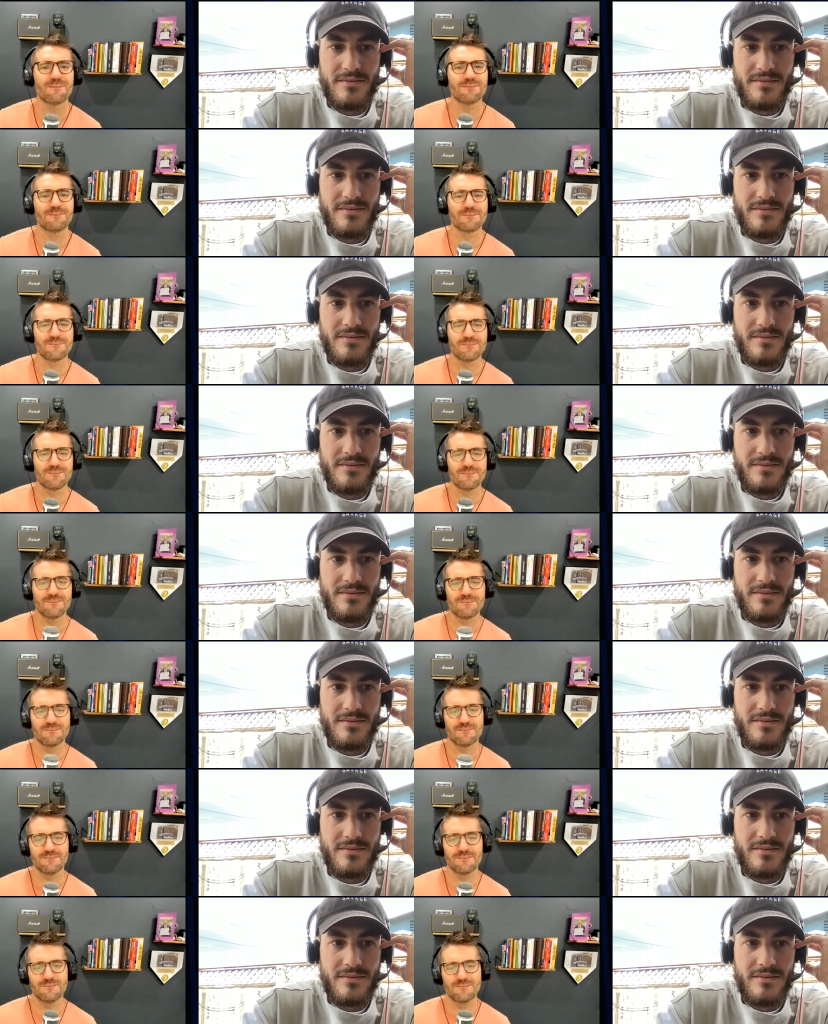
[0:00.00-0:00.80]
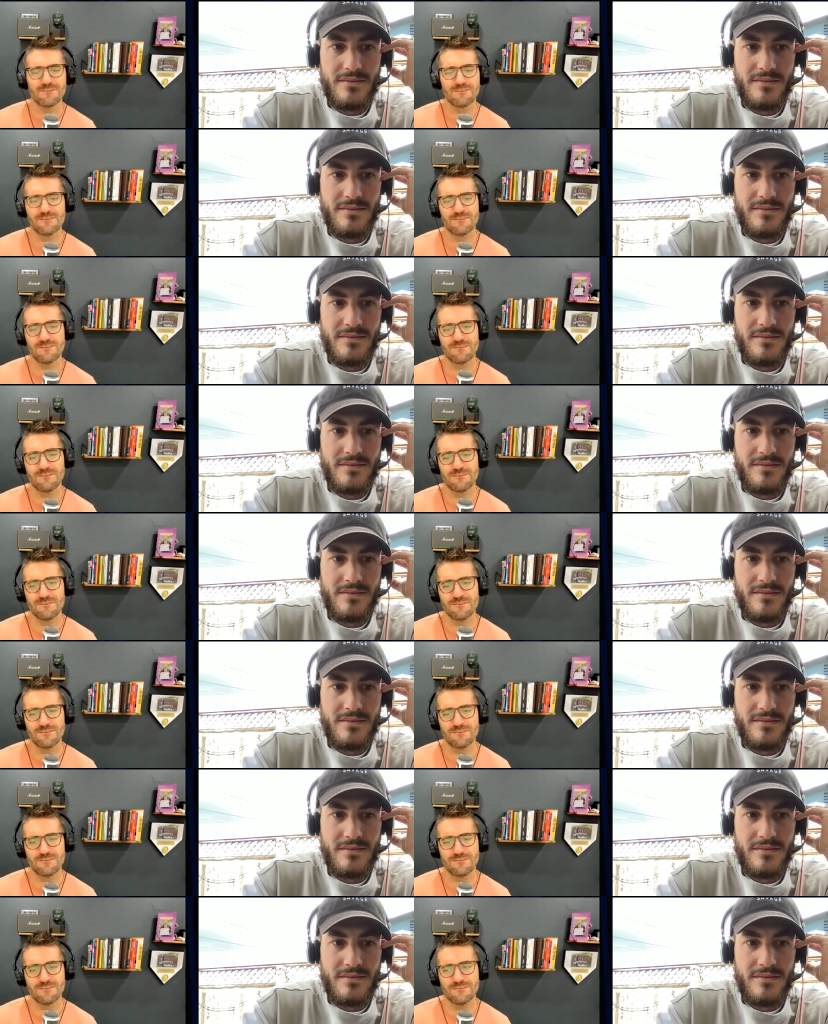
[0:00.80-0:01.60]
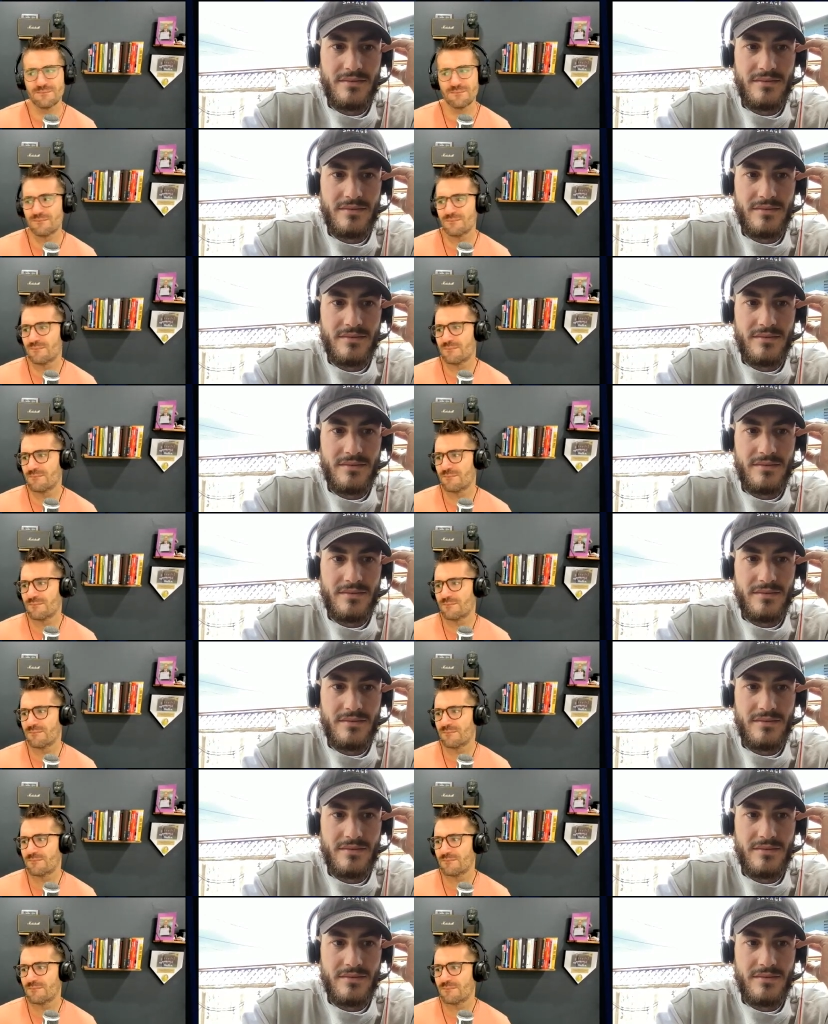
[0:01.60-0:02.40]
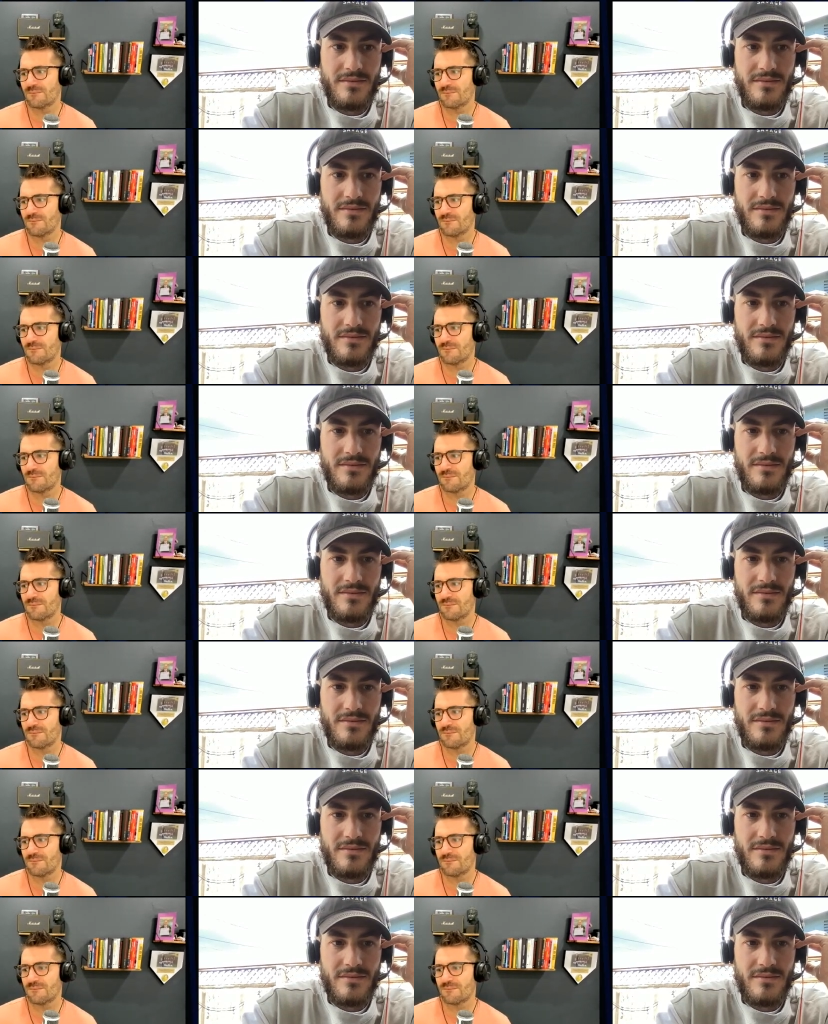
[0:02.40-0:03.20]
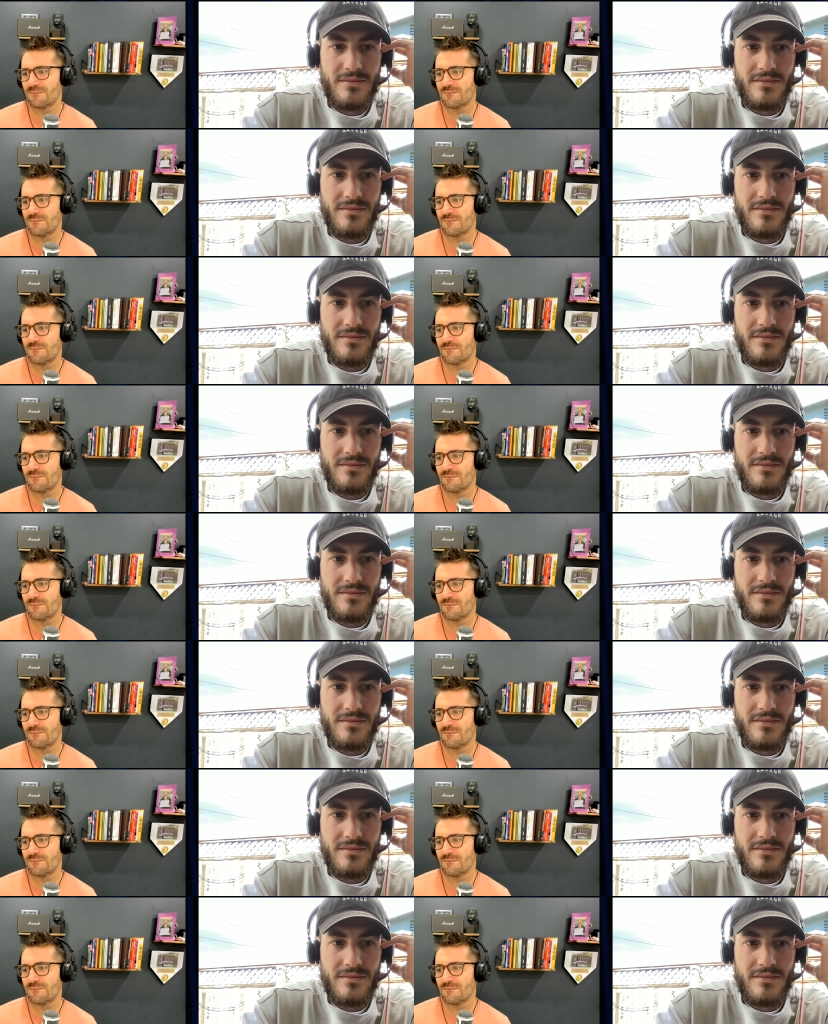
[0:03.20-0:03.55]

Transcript: (silence)